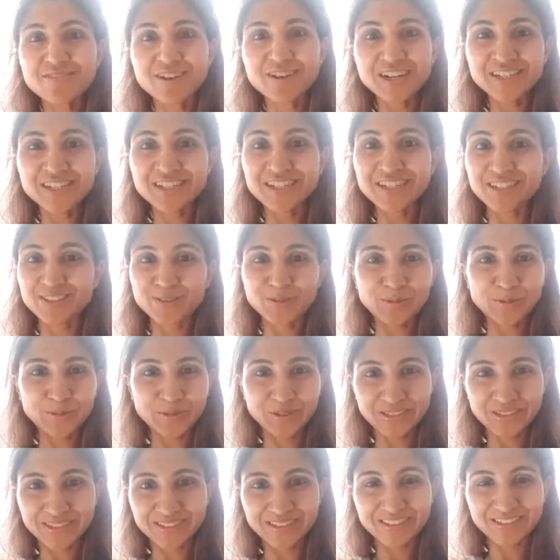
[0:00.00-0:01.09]
Writing is
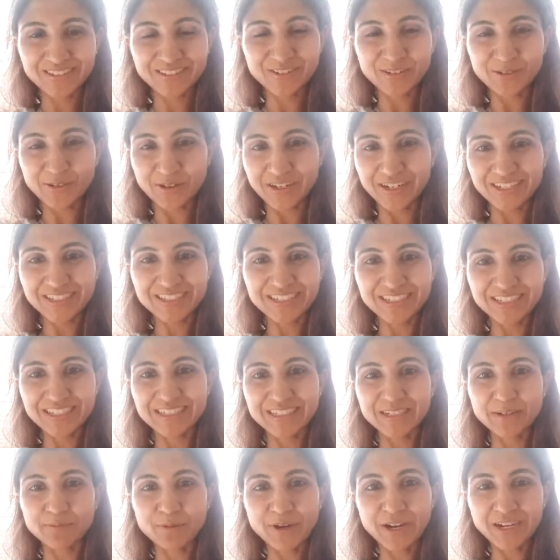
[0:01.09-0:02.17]
always honest in
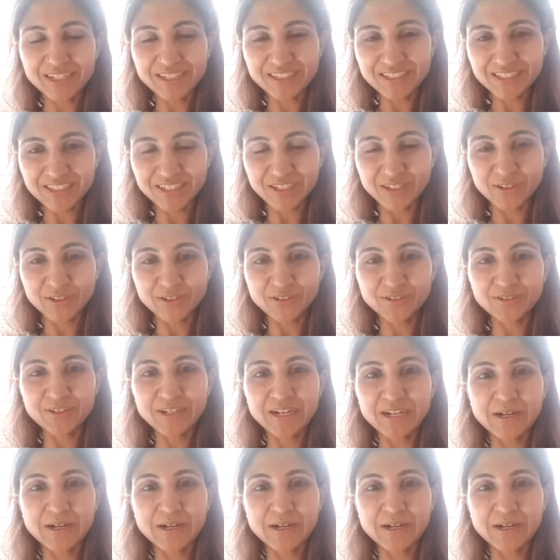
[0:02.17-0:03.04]
some ways, you know.